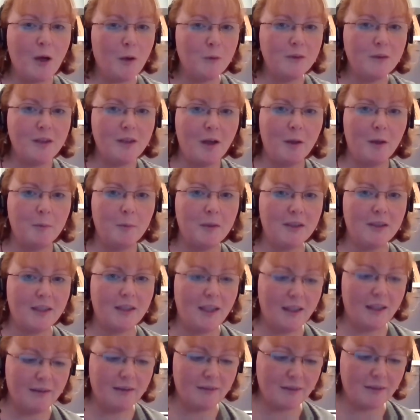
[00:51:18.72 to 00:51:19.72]
whole time in
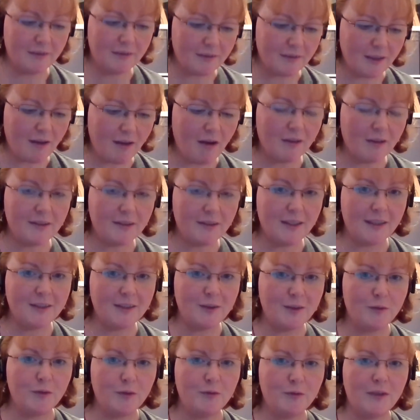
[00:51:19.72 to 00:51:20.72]
in the
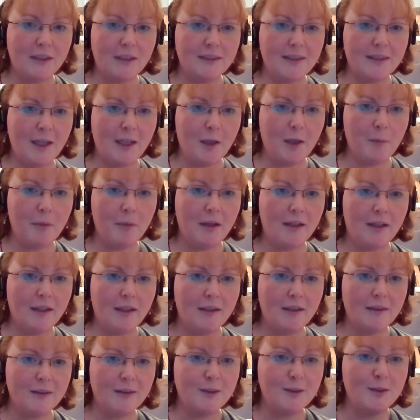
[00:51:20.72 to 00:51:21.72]
context of advanced care
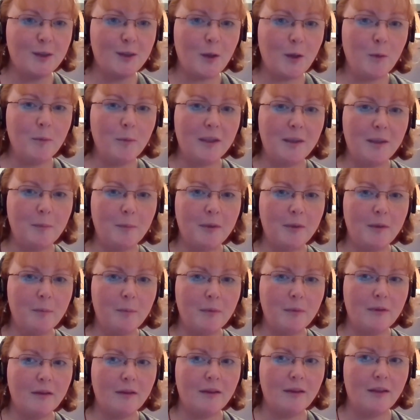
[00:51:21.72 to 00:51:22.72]
planning because so many
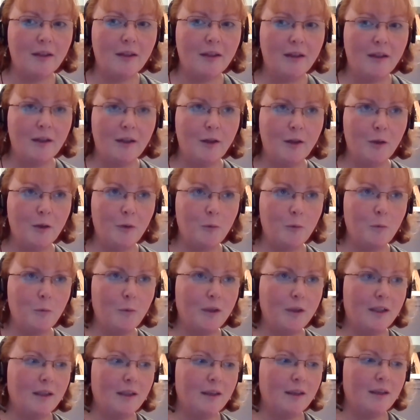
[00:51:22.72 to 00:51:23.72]
people
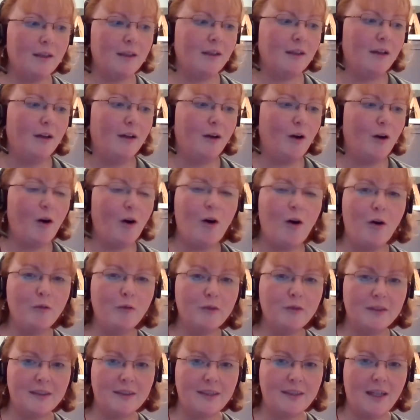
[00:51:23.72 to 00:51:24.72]
will
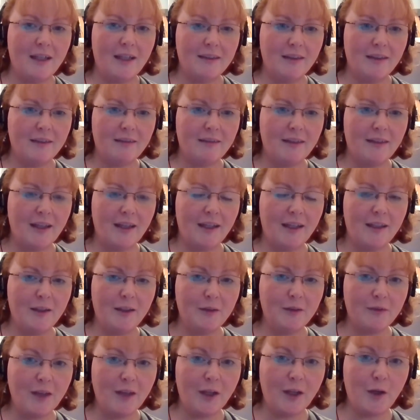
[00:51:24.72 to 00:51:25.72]
often say that
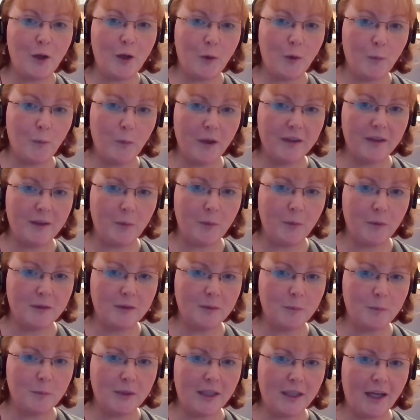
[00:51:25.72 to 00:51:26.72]
they they know where they want
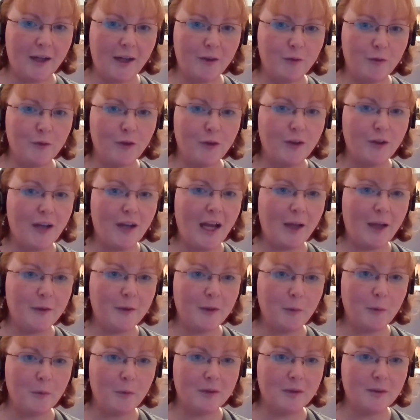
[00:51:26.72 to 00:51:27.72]
to be cared for and how
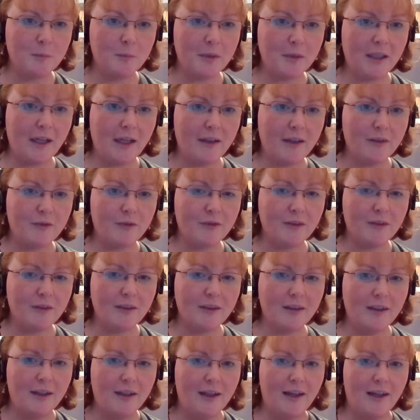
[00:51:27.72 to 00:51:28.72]
they want to be cared for
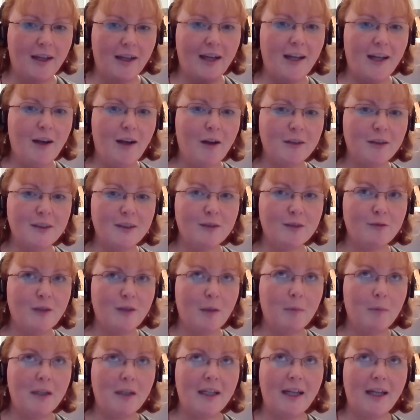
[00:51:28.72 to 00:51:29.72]
and lots of
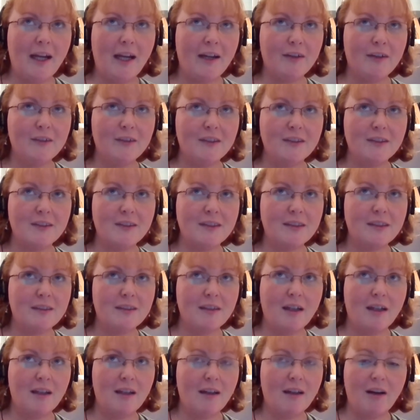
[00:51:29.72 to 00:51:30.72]
family carers.
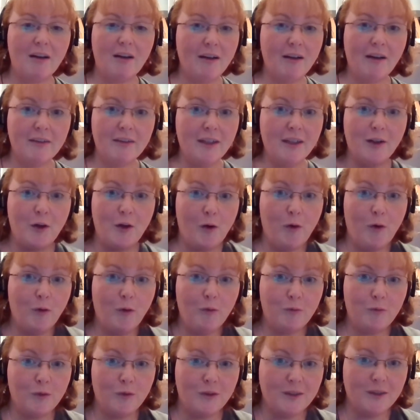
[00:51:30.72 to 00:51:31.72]
I, I think all
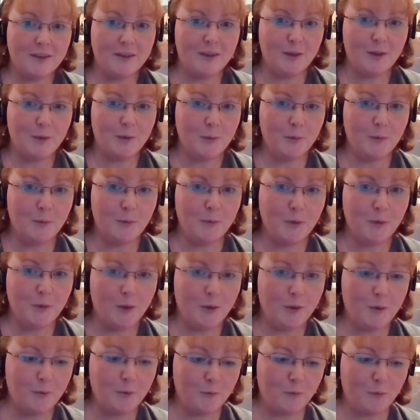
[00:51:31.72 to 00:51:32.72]
of us who
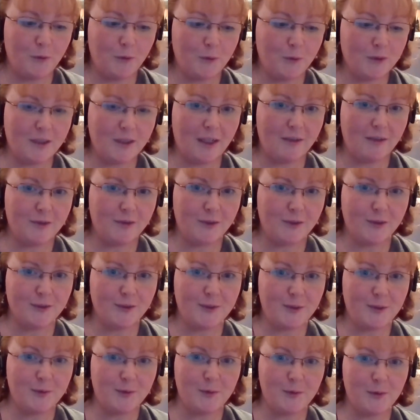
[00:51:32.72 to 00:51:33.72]
who've looked after
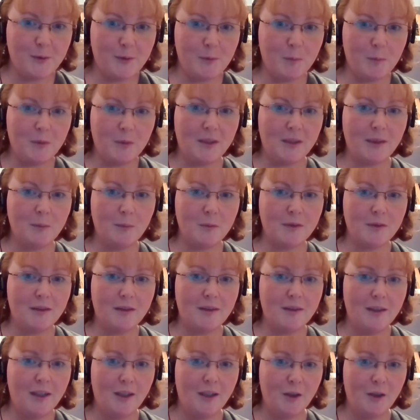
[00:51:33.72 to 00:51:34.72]
somebody would
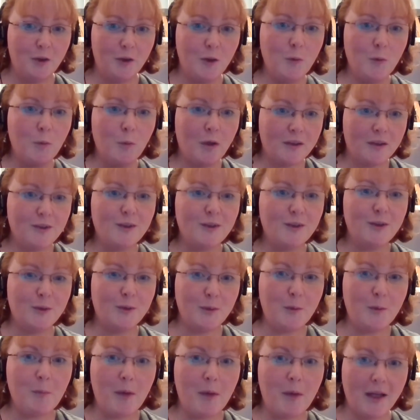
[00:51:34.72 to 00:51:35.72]
you want to
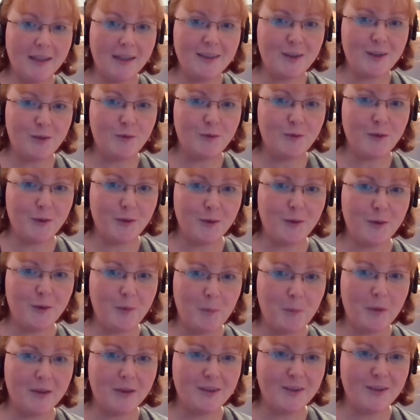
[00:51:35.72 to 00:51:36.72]
do the best for the
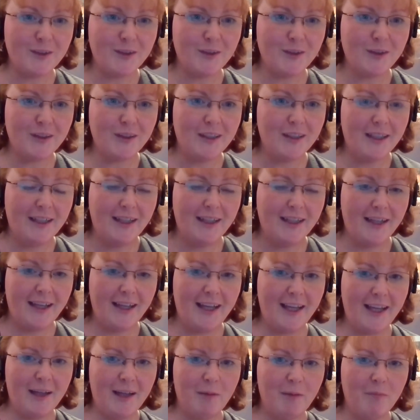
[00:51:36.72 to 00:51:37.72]
person,
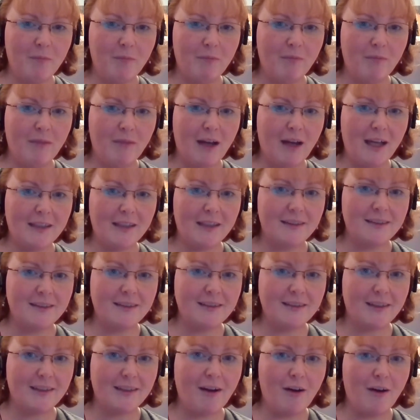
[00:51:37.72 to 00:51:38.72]
mm-hmm. um, and
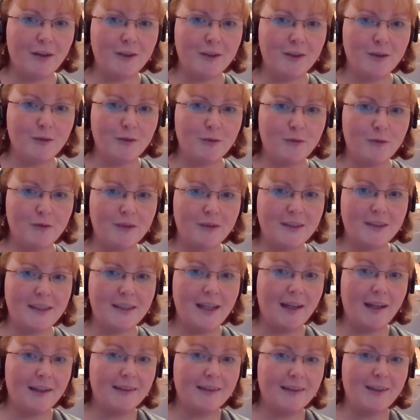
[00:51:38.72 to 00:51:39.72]
to kind of
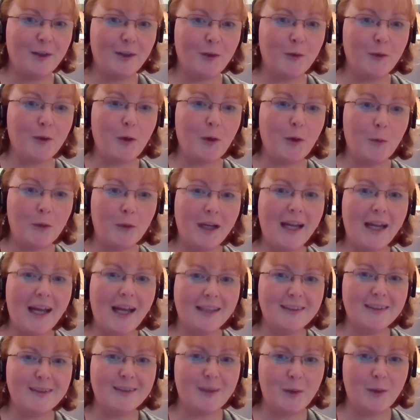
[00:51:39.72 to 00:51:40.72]
think that you're going
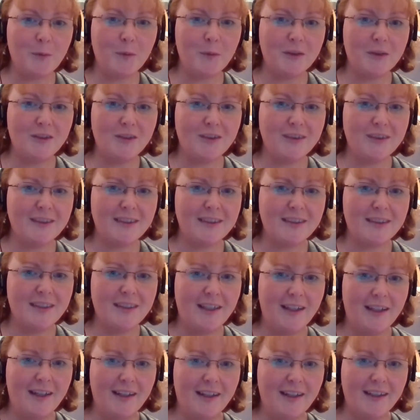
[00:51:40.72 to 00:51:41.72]
against their wishes
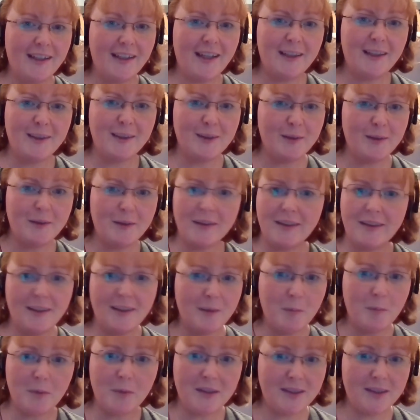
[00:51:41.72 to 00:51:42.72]
can
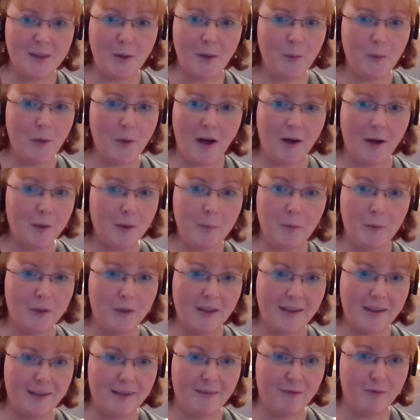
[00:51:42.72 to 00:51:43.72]
can be so
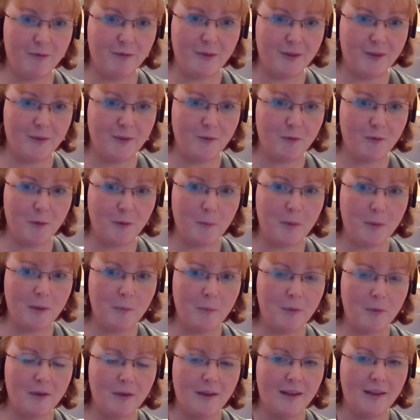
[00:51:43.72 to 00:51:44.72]
heartbreaking for, for yeah.
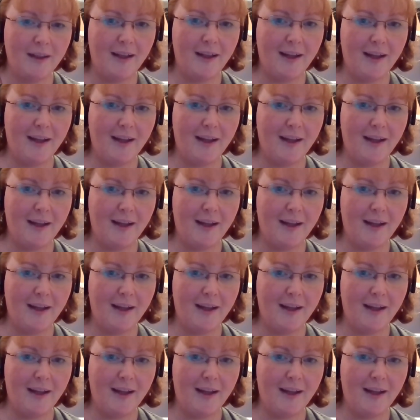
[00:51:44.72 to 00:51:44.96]
people.